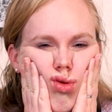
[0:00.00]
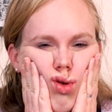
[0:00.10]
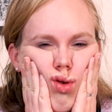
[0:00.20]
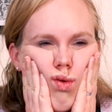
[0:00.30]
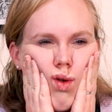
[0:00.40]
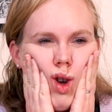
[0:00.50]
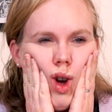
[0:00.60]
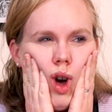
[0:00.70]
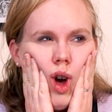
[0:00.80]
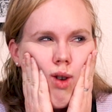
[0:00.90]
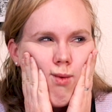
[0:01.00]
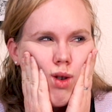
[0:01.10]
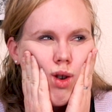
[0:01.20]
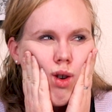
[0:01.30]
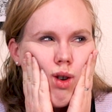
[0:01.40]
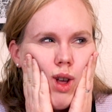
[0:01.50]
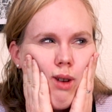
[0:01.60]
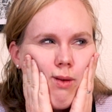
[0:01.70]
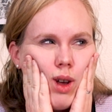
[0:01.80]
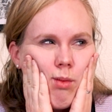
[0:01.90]
Do we have to go to
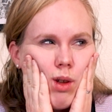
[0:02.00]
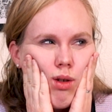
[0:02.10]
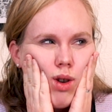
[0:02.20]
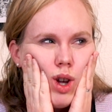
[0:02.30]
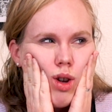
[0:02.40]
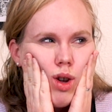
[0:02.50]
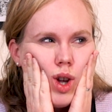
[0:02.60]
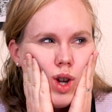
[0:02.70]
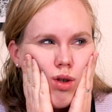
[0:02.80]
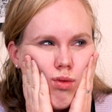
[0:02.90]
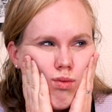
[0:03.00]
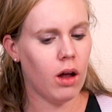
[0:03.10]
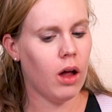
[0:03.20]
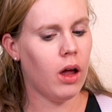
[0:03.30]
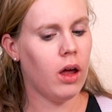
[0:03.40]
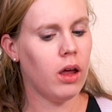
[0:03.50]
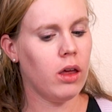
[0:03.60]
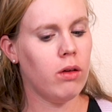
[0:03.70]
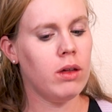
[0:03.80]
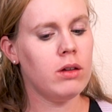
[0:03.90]
that family reunion?
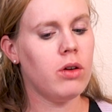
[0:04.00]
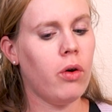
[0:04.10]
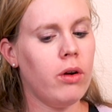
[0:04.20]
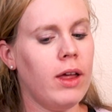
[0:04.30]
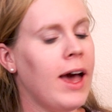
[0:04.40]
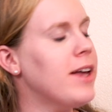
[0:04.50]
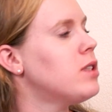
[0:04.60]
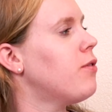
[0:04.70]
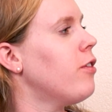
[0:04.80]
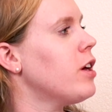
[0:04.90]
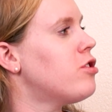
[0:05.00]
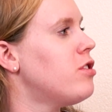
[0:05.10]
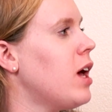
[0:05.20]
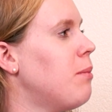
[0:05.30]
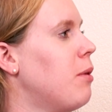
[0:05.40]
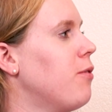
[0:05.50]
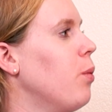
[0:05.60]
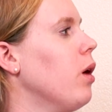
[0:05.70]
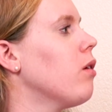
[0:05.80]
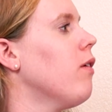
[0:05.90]
You can totally ask for extra time off
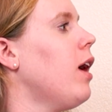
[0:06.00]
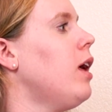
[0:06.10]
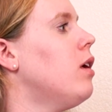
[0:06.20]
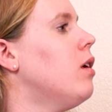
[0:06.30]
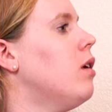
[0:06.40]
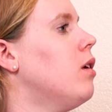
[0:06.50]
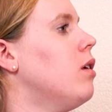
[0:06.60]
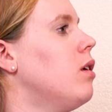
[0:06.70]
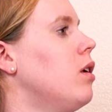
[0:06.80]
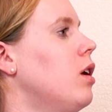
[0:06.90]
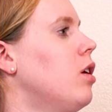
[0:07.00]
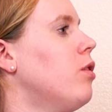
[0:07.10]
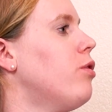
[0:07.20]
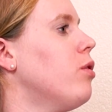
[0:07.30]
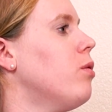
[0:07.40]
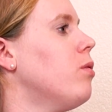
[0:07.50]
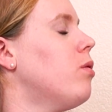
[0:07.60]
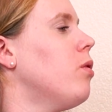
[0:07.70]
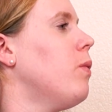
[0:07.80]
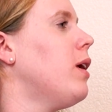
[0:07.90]
work, right? You know,
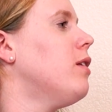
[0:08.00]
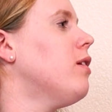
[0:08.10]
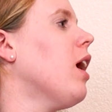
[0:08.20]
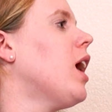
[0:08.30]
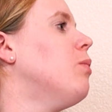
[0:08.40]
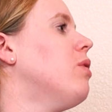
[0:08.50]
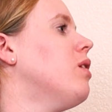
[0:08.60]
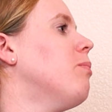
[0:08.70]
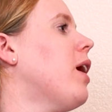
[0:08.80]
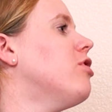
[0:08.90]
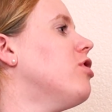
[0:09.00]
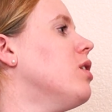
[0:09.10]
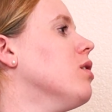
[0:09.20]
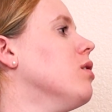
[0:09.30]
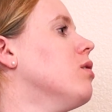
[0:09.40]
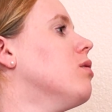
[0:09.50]
so we can dine with an Imagineer.